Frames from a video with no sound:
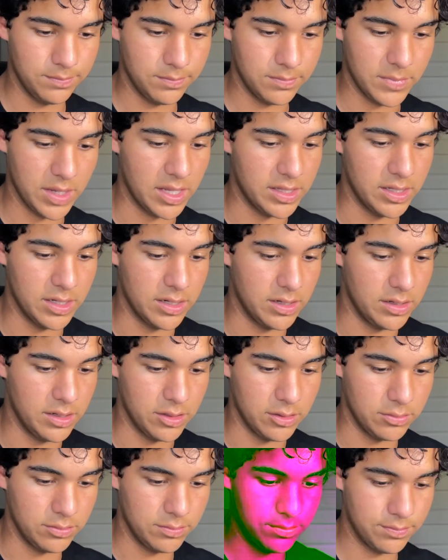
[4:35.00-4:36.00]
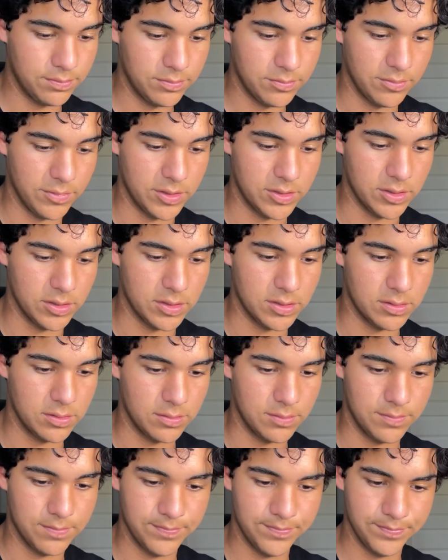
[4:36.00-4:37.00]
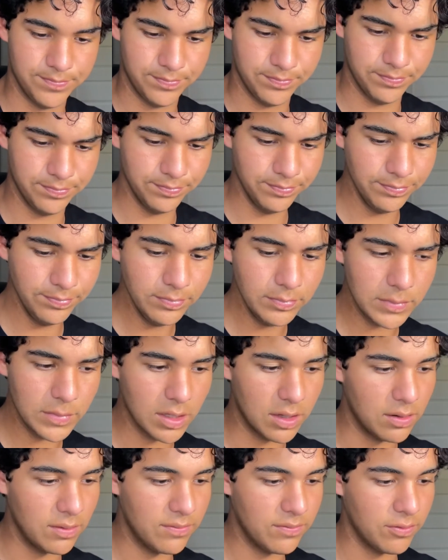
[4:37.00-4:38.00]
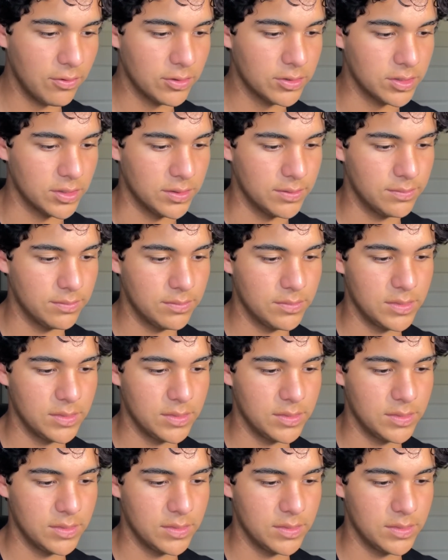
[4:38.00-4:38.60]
I didn't know, which is unfortunate.